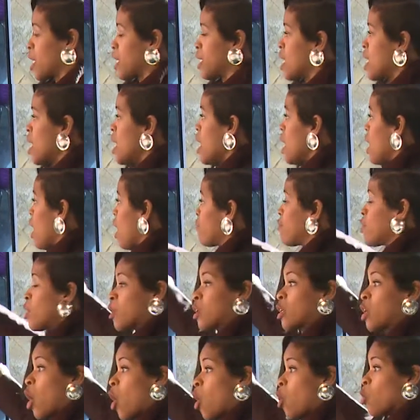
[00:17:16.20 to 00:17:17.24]
and of their
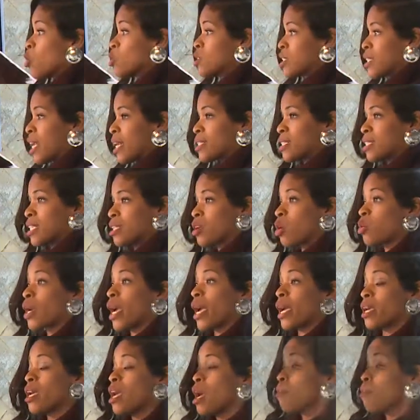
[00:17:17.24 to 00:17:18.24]
goals. And I said, okay,